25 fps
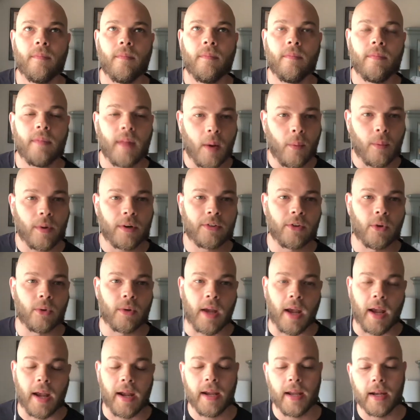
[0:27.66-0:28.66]
That works
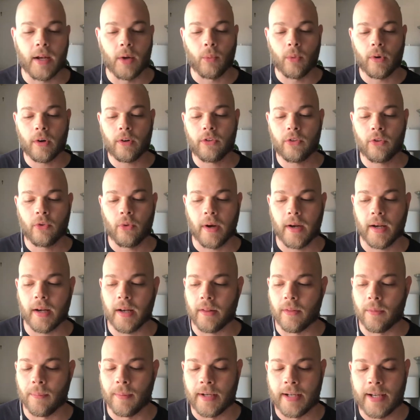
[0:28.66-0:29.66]
okay, and it works great
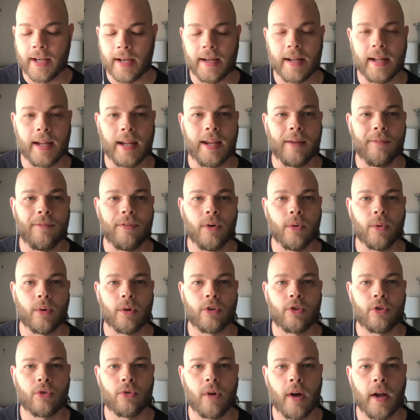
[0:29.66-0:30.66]
in the beginning if you are
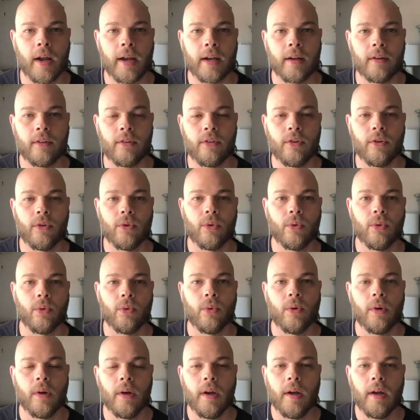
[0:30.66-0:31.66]
trying to